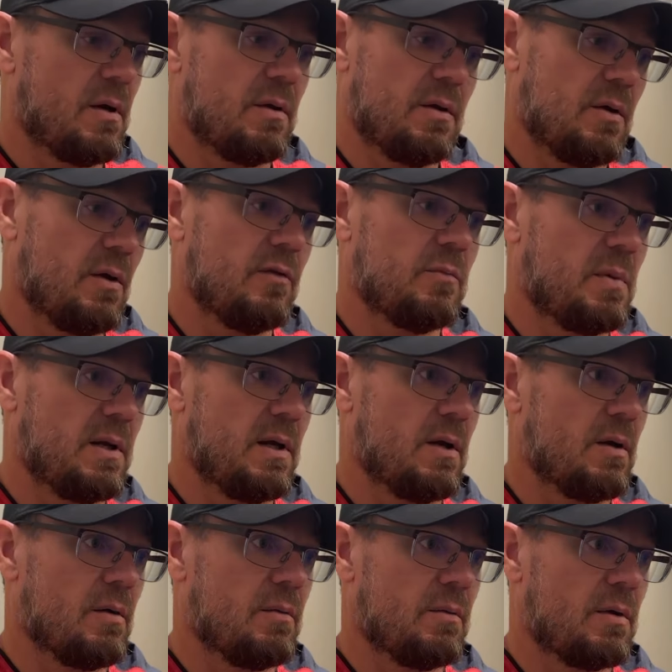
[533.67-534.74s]
You know, he's been
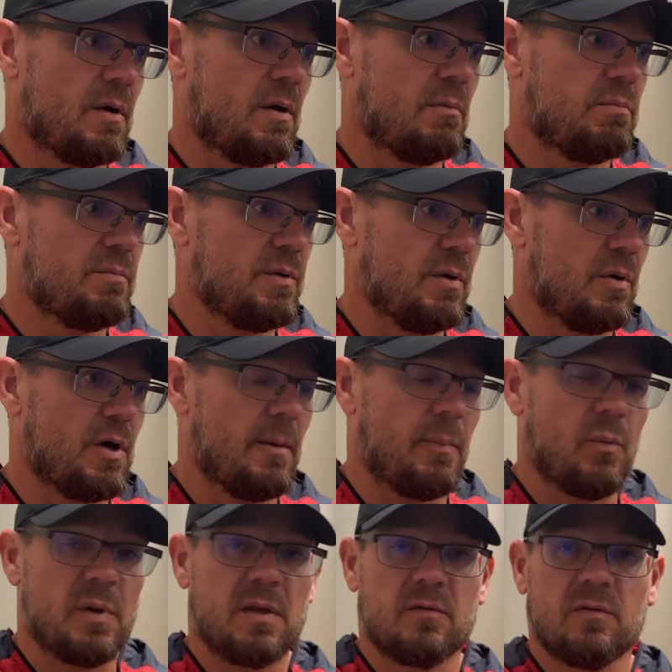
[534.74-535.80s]
here, you know, a couple
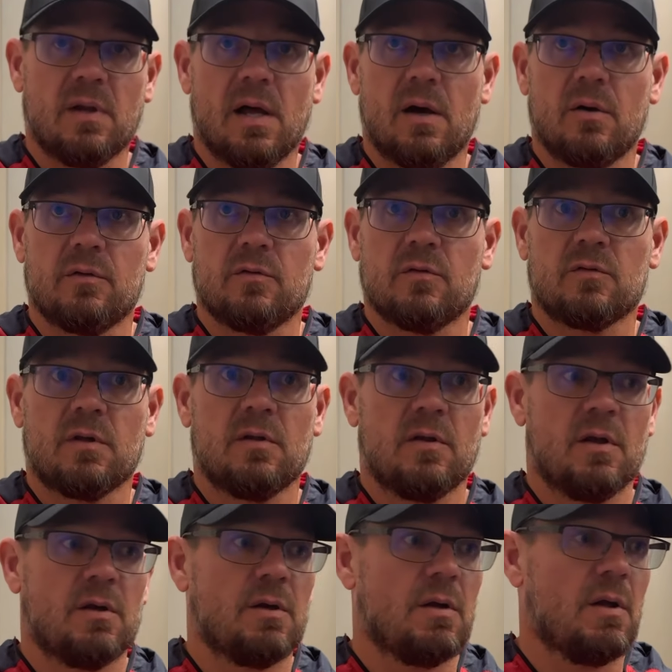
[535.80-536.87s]
weeks now and just
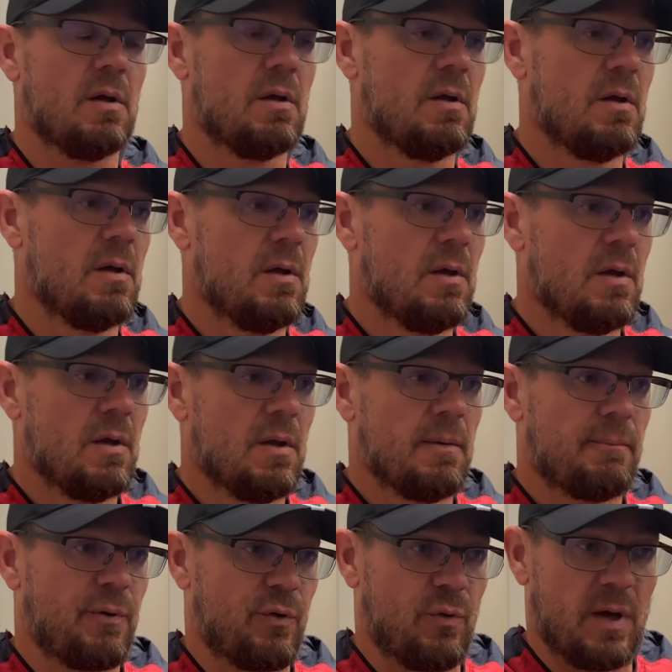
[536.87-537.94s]
continue to
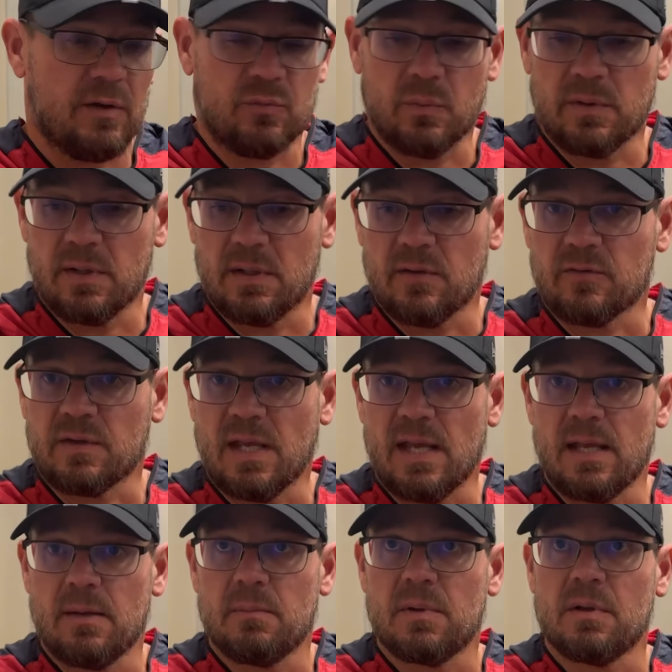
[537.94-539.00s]
progress within the
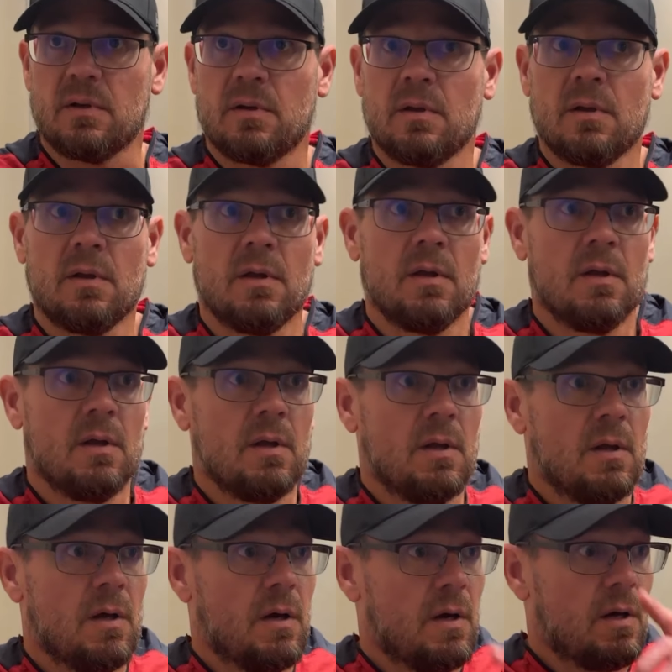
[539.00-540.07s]
scheme
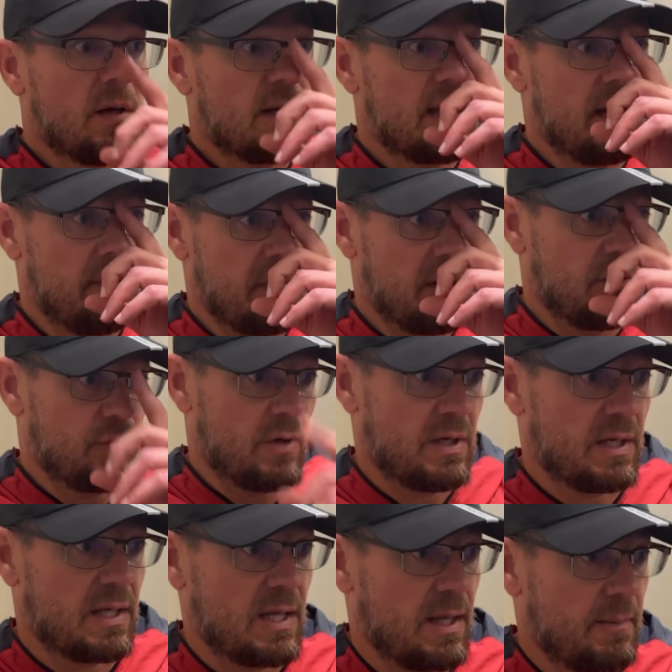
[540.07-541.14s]
and get him into
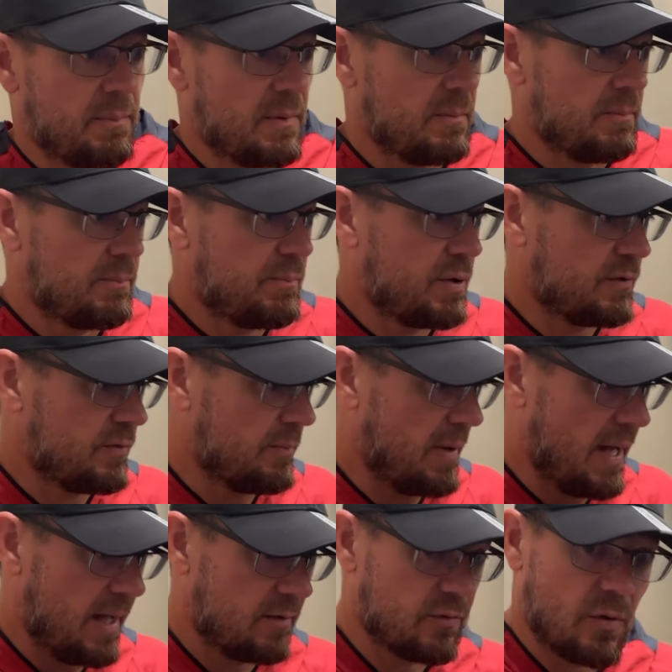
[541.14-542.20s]
training camp and put some
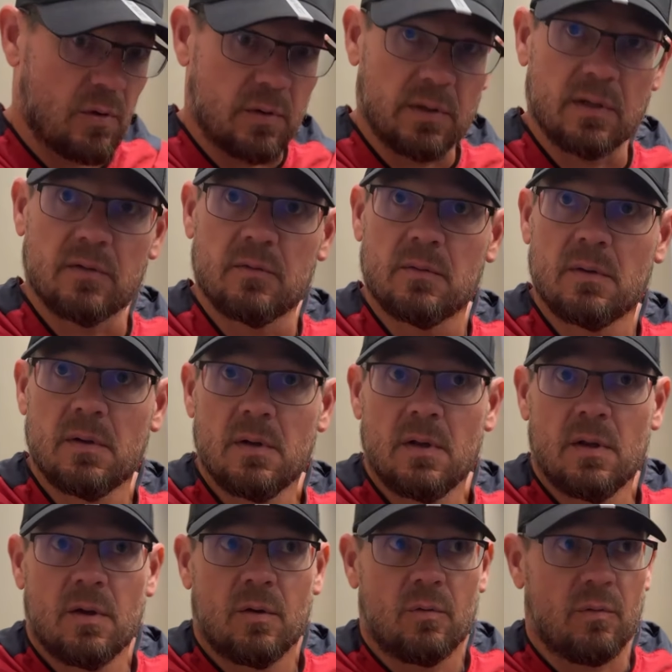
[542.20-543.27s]
pads on and
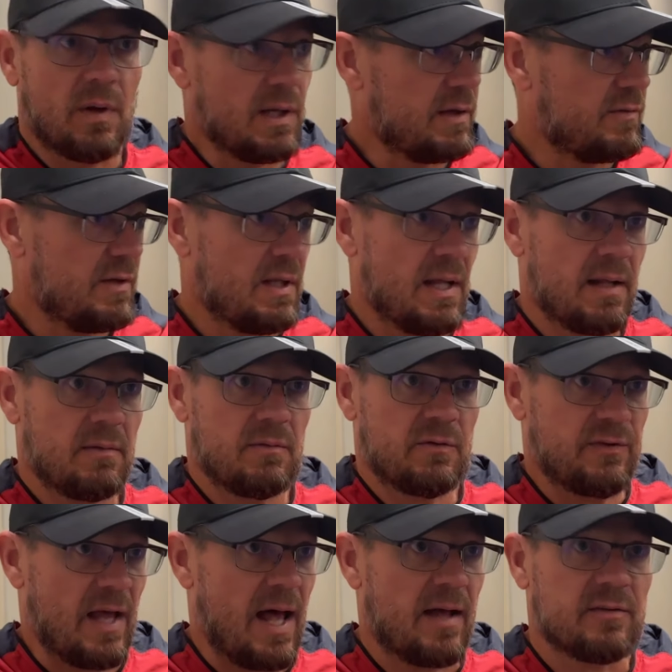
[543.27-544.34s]
really see that
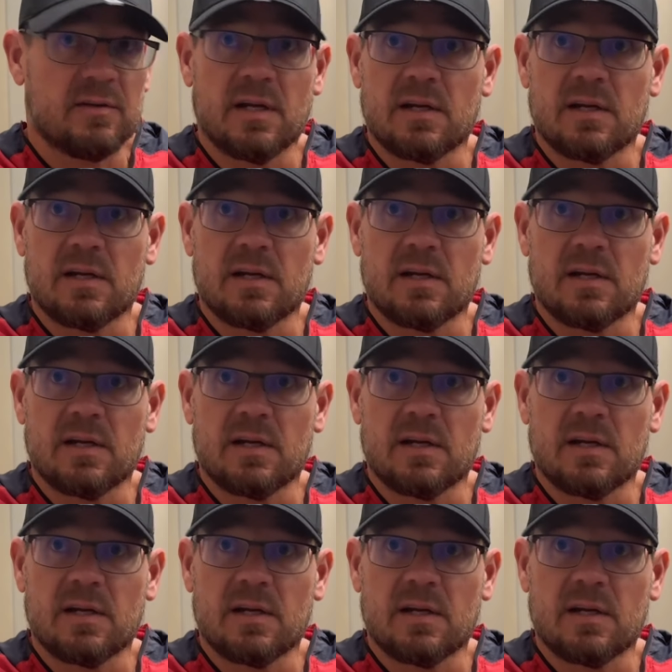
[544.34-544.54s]
size and